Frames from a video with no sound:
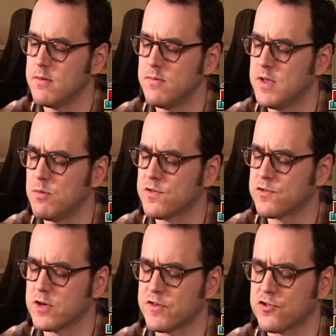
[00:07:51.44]
It was
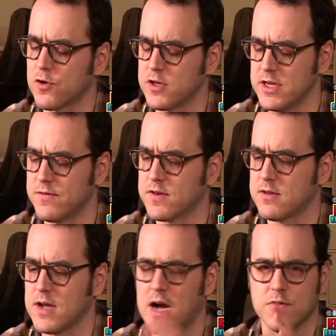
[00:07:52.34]
sort of a short-lived
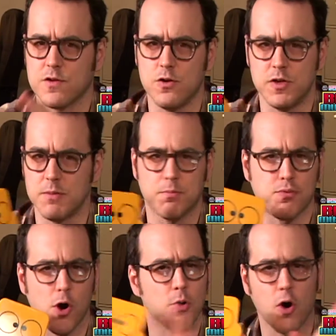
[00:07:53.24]
console, and it
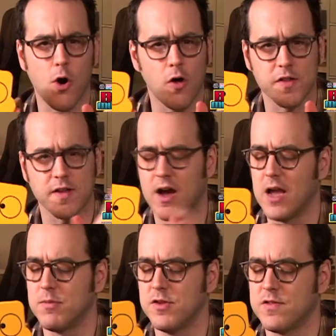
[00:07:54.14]
broke all the
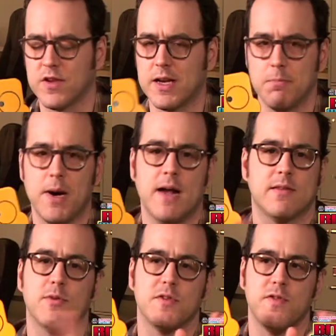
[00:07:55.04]
time, and it's like
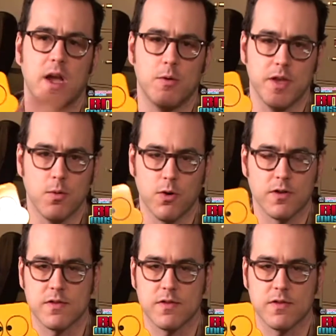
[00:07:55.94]
impossible to find one that works